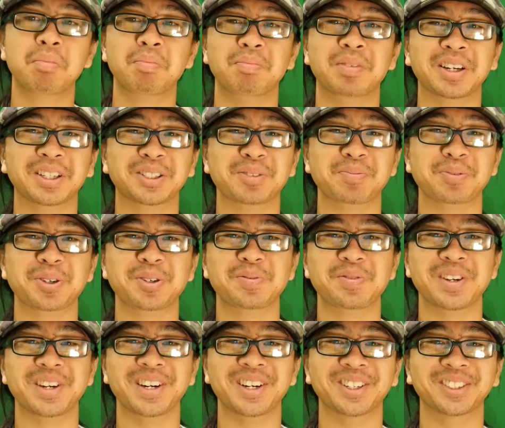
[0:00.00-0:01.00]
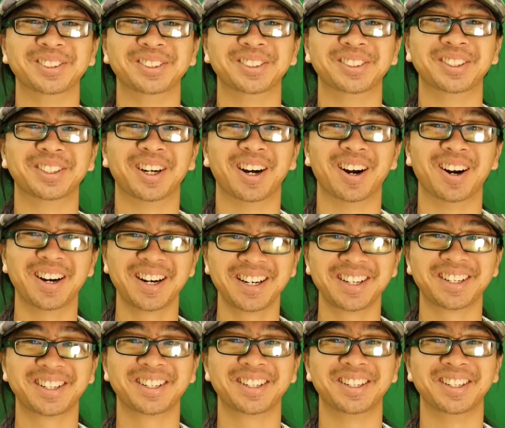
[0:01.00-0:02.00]
make some good videos. All right,
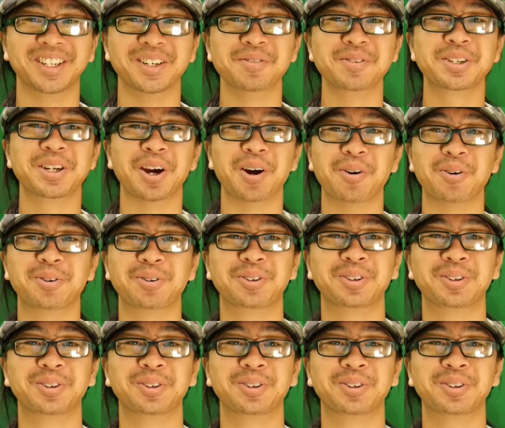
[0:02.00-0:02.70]
here we go.